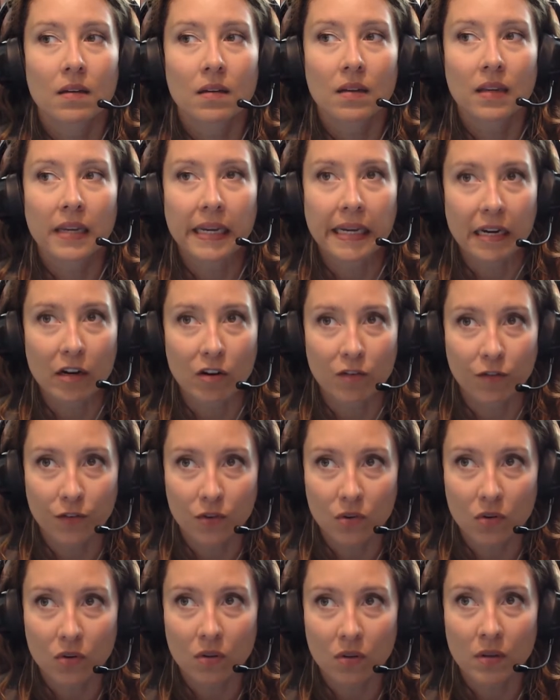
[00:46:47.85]

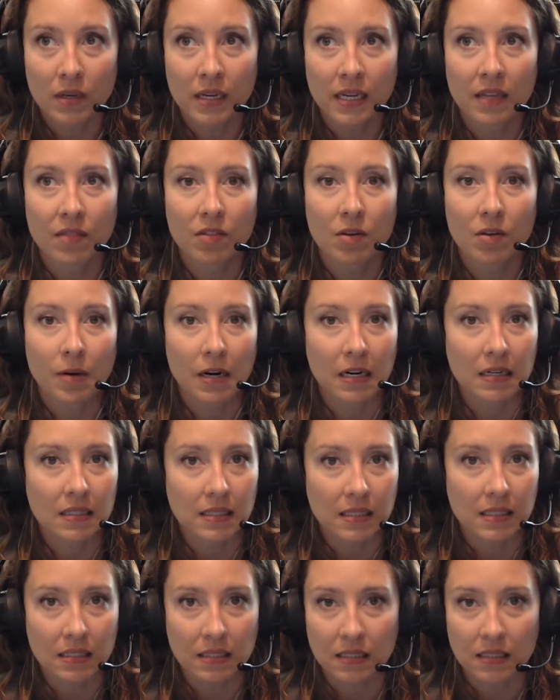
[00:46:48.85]
careful in the
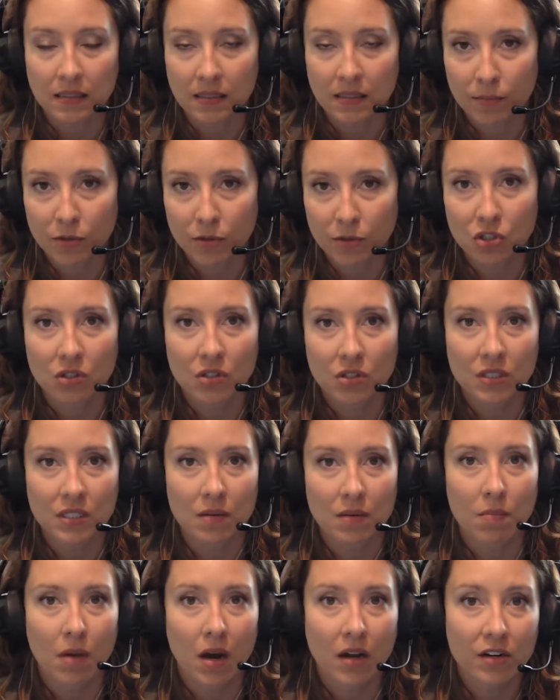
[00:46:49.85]
process and temperatures
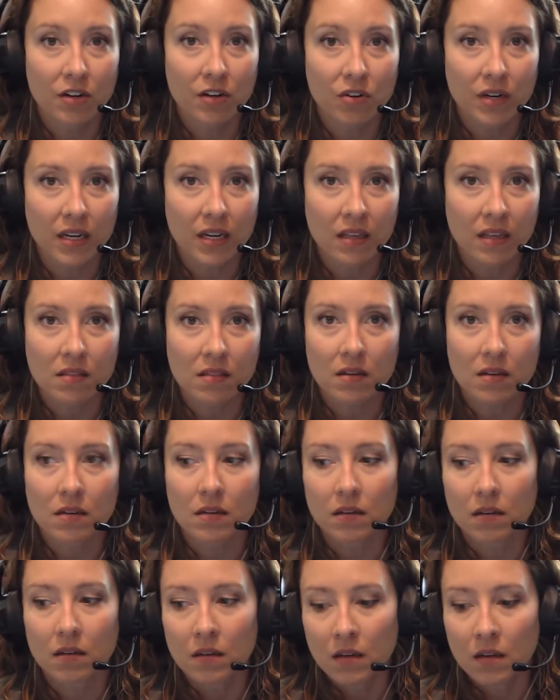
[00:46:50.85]
and monitoring
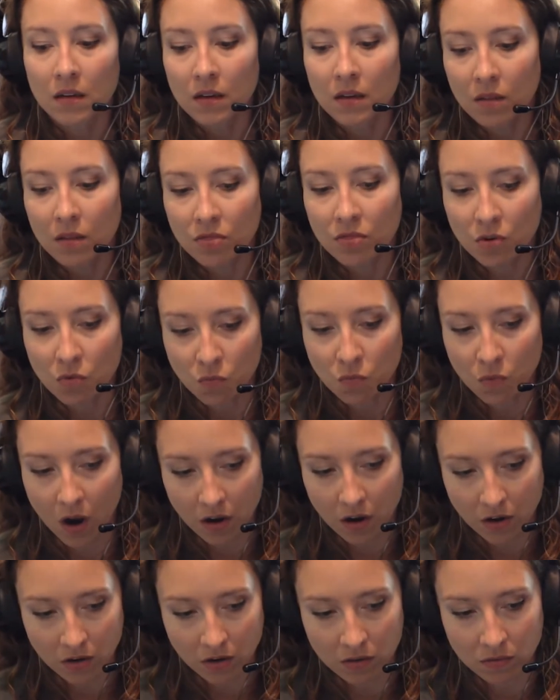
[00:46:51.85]
the
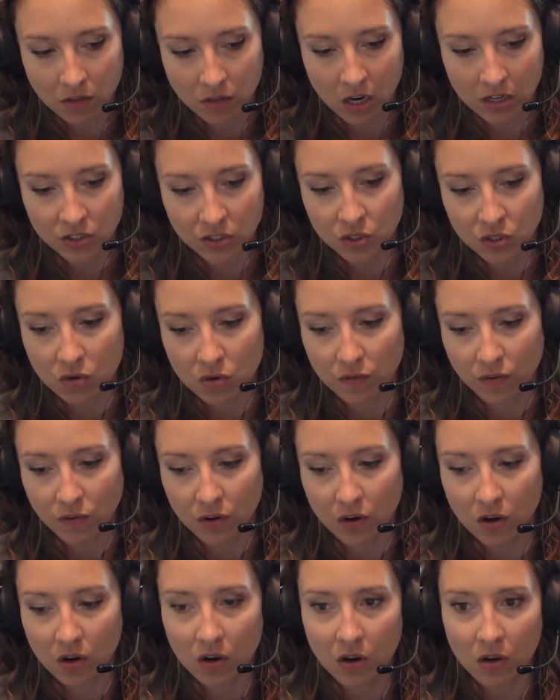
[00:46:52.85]
water loss
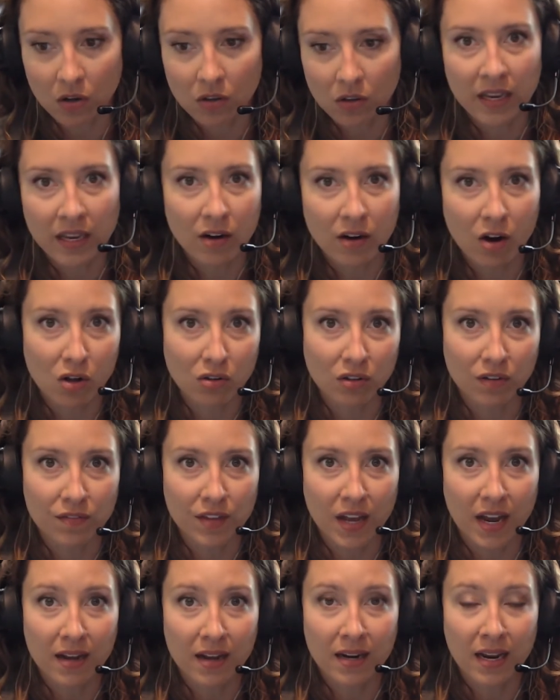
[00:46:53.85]
overall and all of
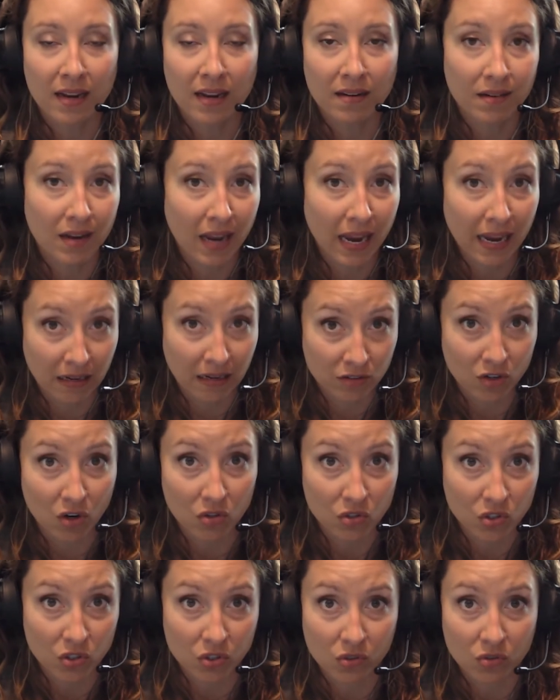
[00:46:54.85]
that. And
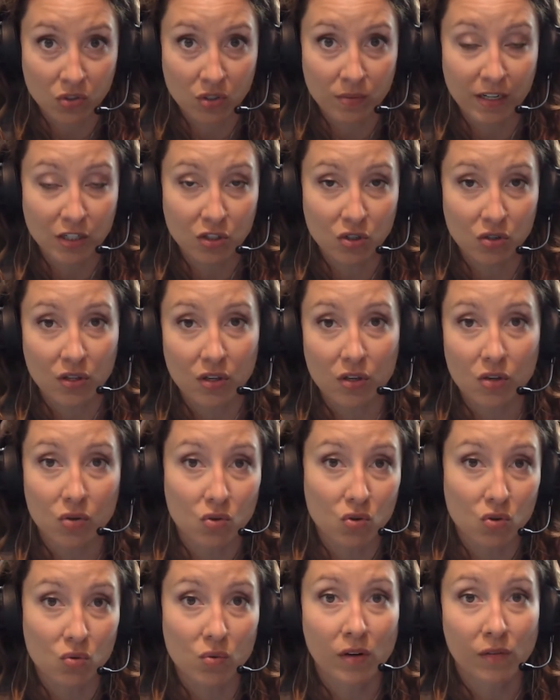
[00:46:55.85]
also to make sure that you
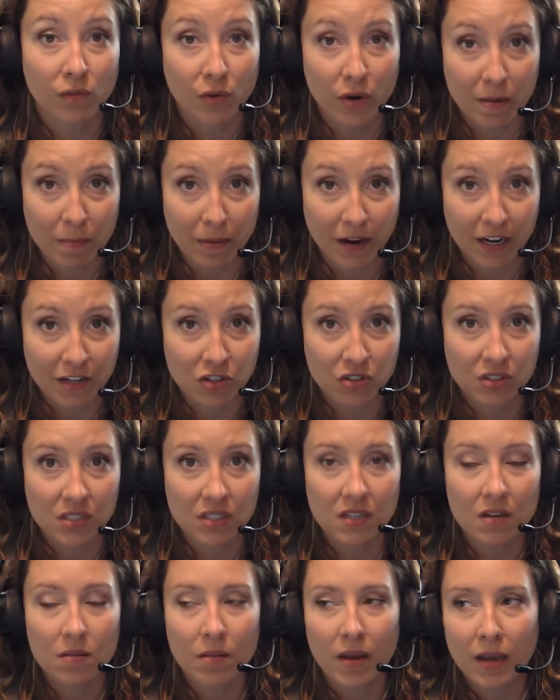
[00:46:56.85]
do avoid
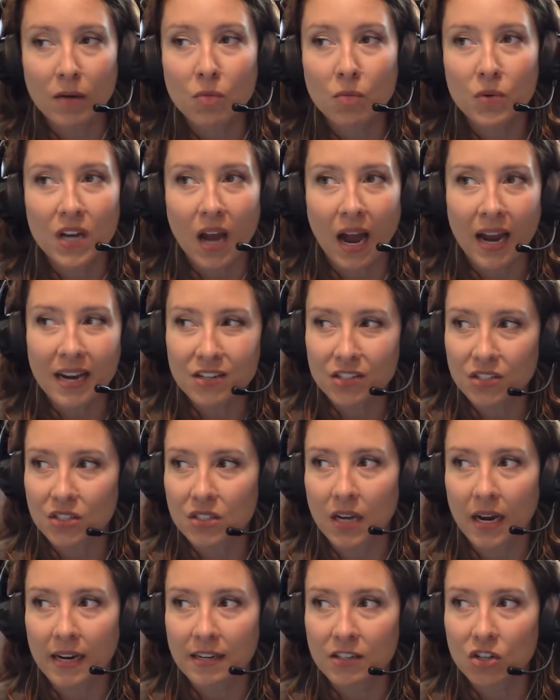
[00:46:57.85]
botulism. And
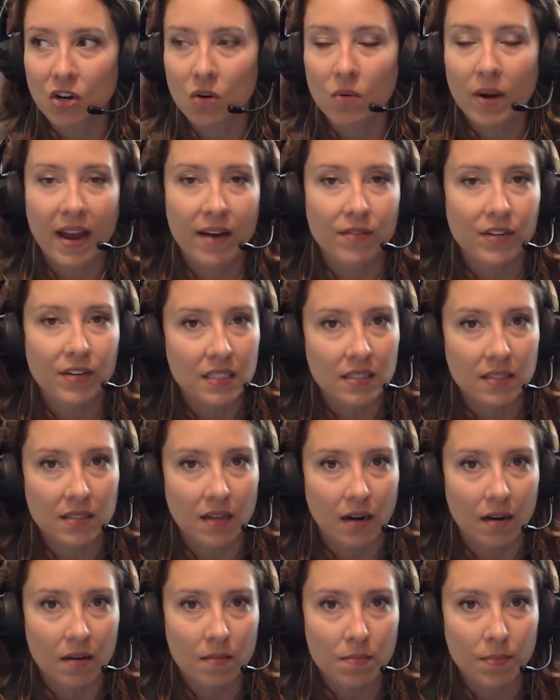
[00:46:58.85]
I don't have a
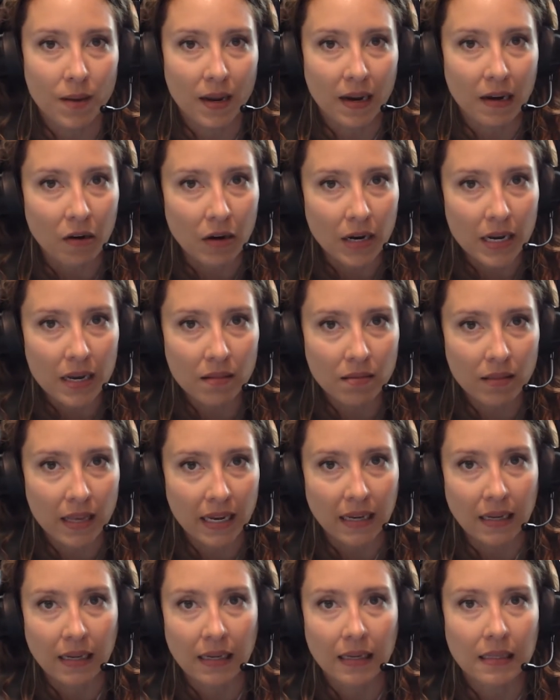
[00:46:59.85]
setup area,
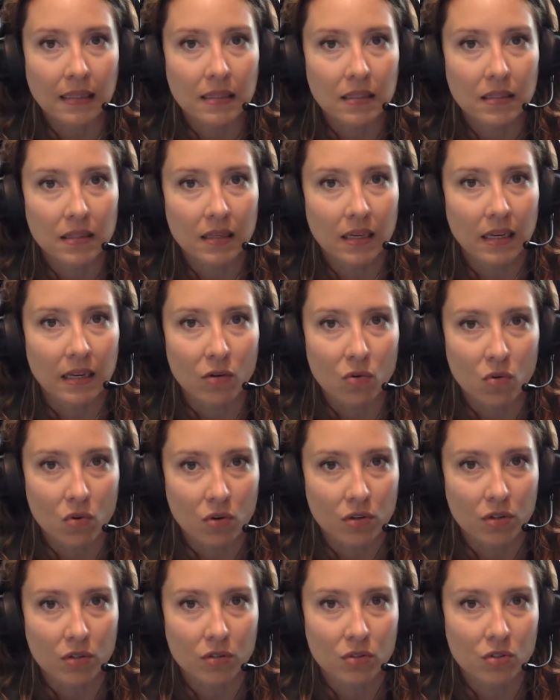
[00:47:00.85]
like in
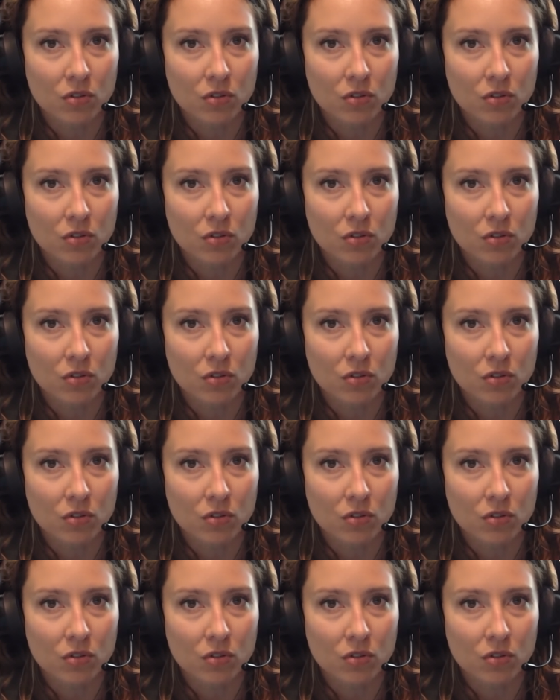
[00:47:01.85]
order